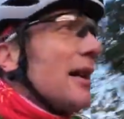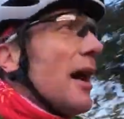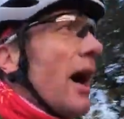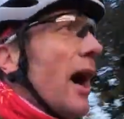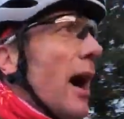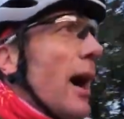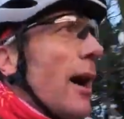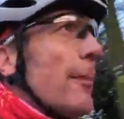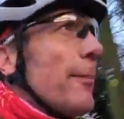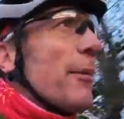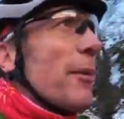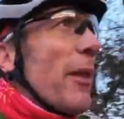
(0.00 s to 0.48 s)

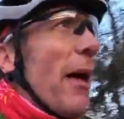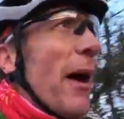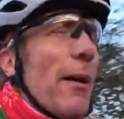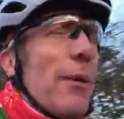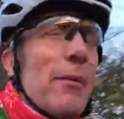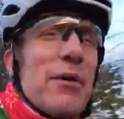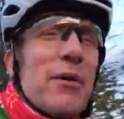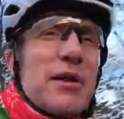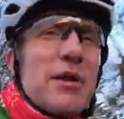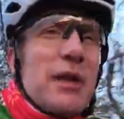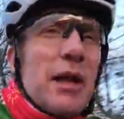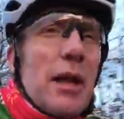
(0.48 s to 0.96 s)
but that
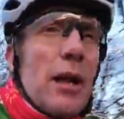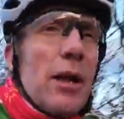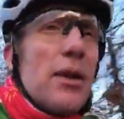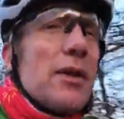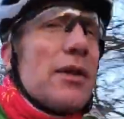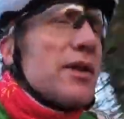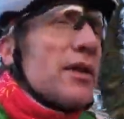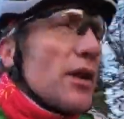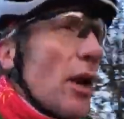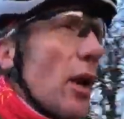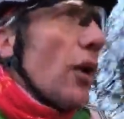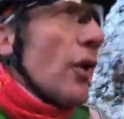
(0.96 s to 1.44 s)
was
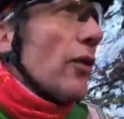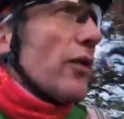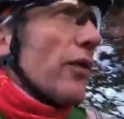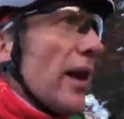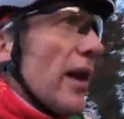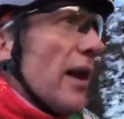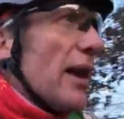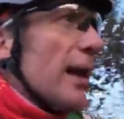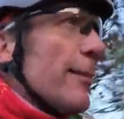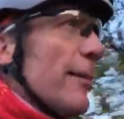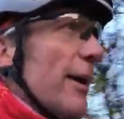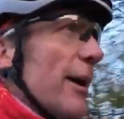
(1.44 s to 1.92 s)
close on the
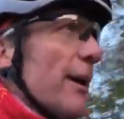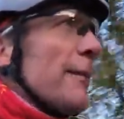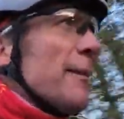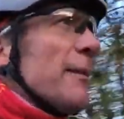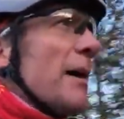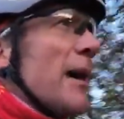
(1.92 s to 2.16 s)
limit.